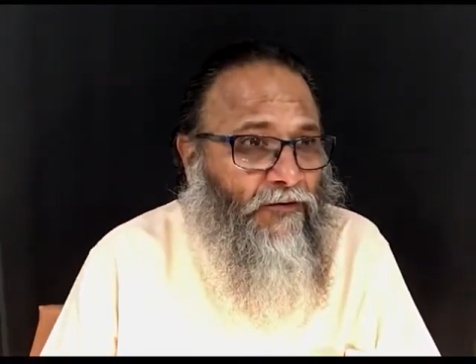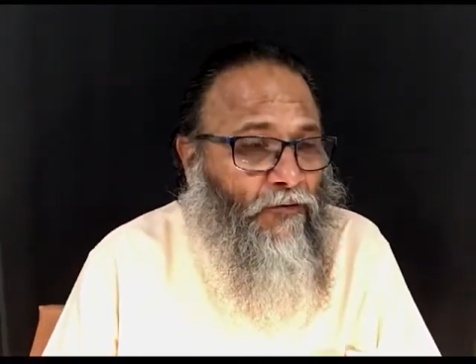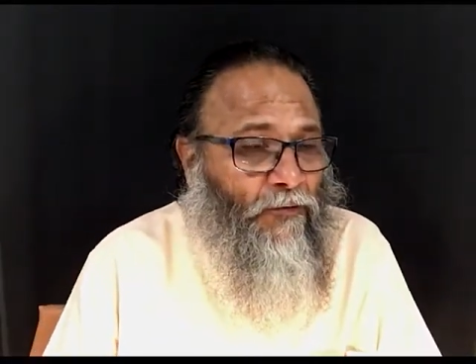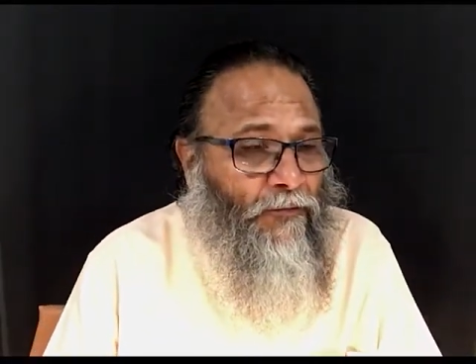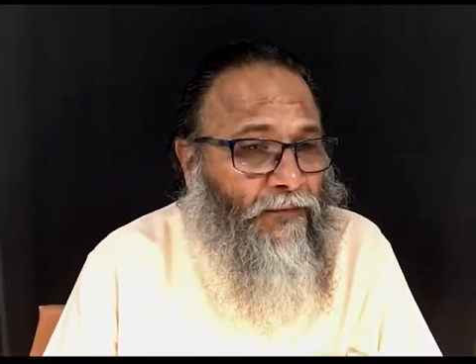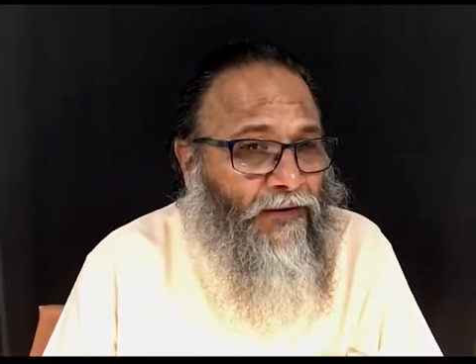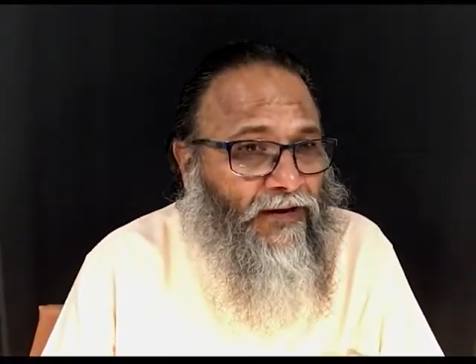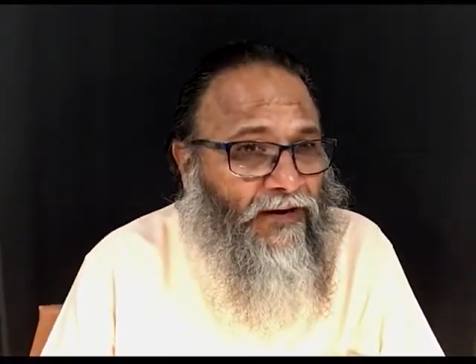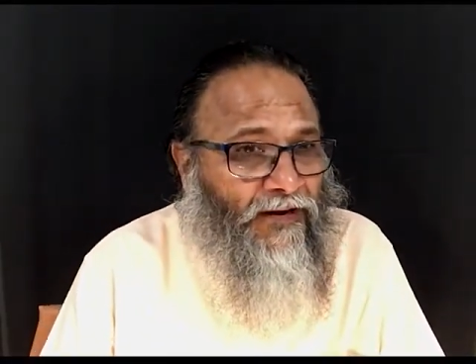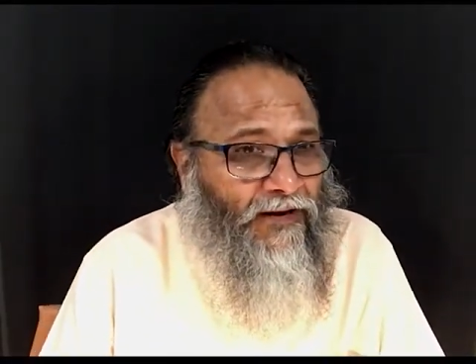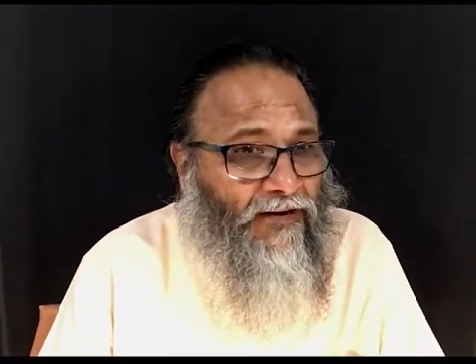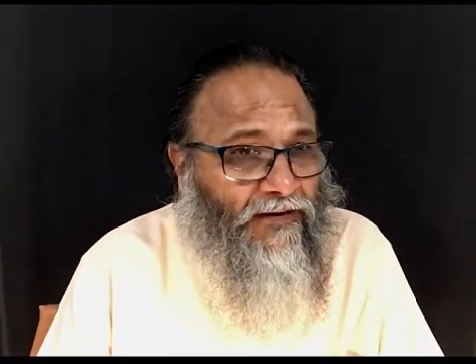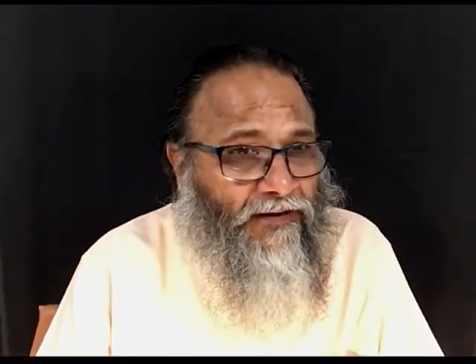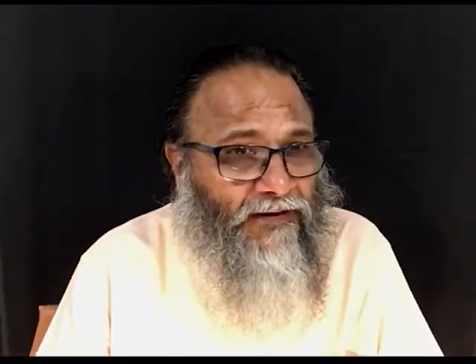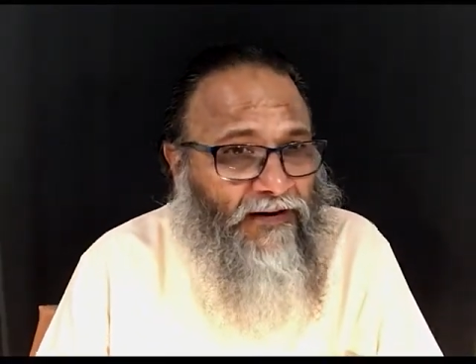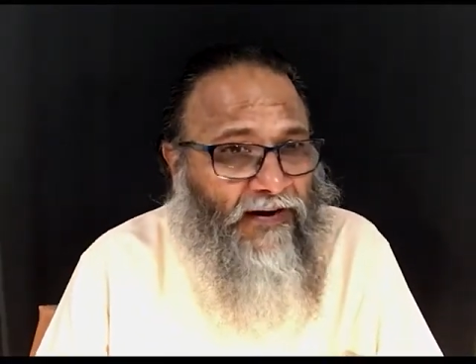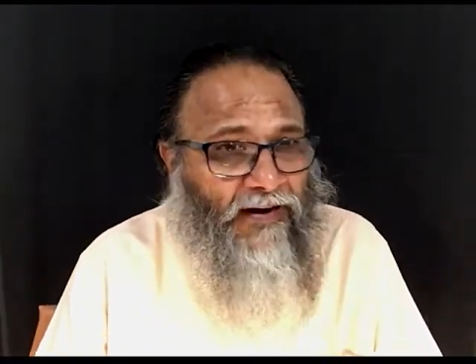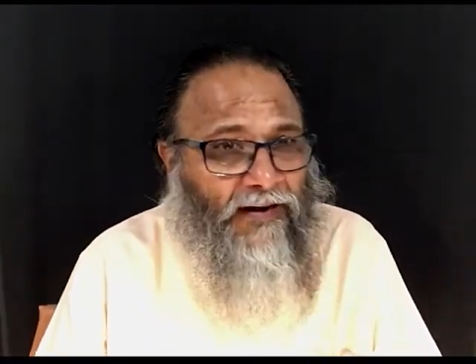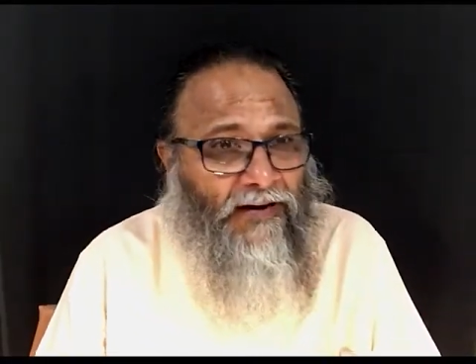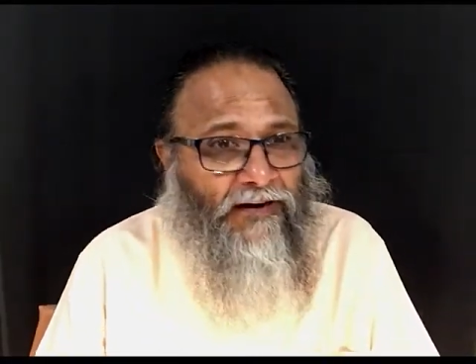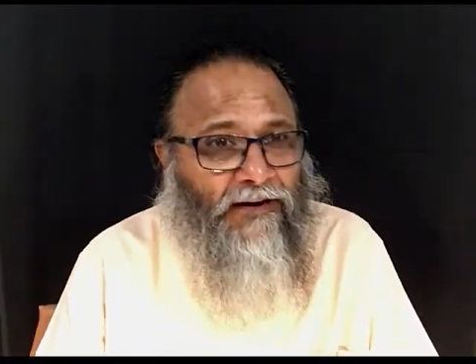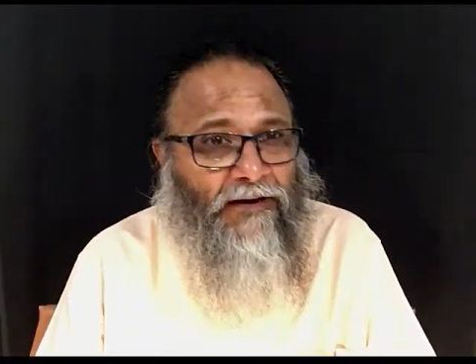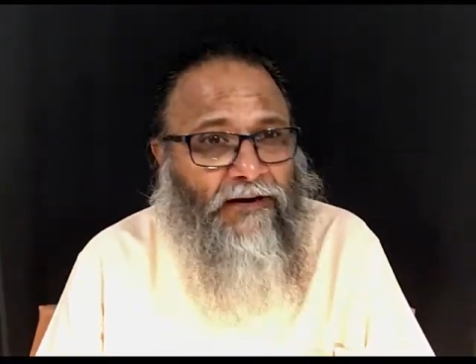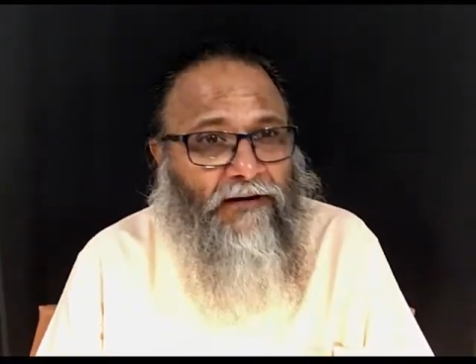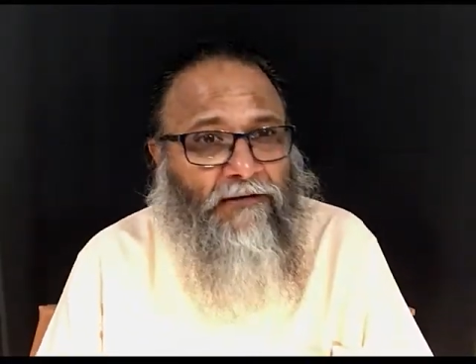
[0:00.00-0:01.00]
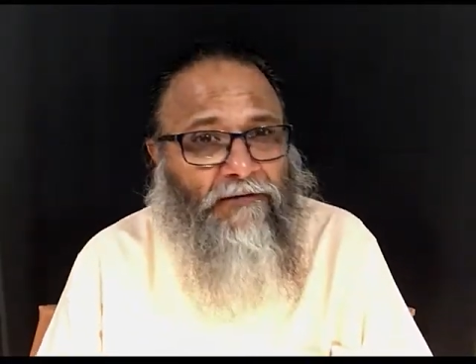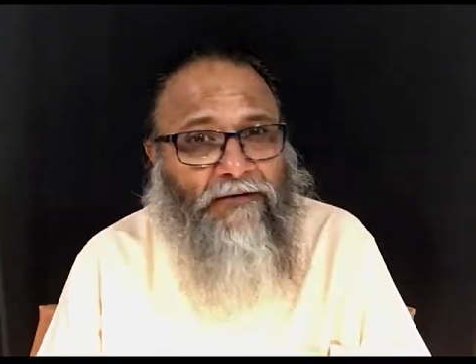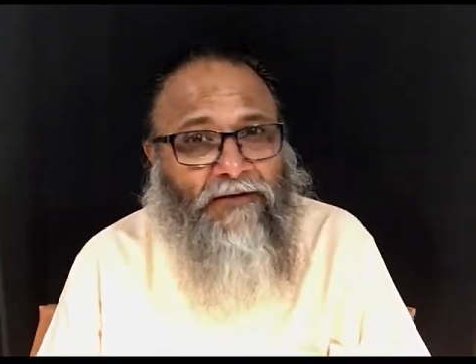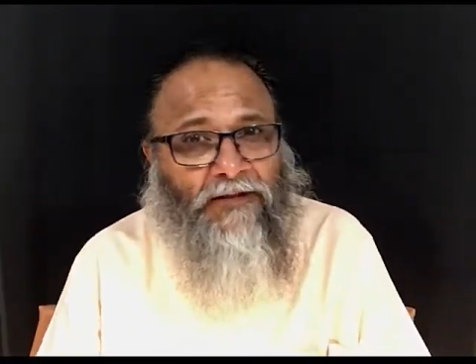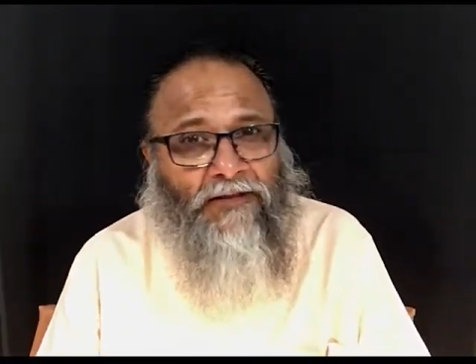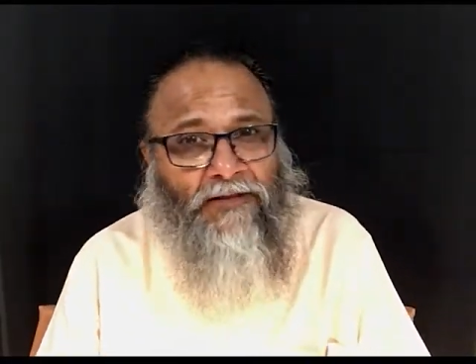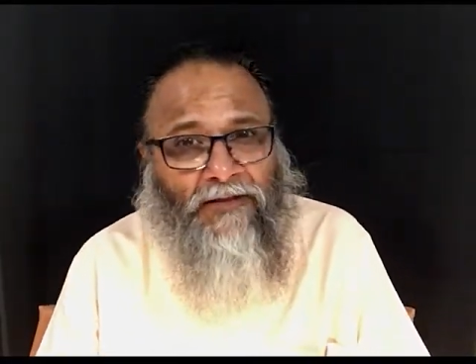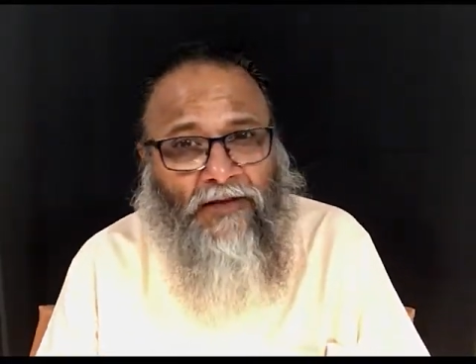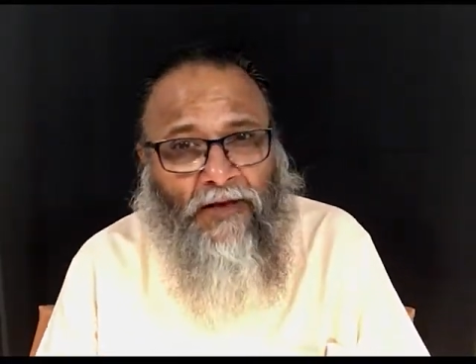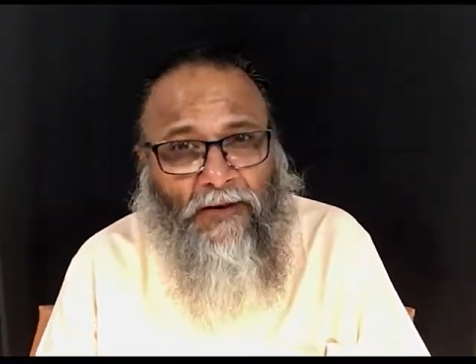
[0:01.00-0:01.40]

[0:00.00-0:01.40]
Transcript: to be interacted with,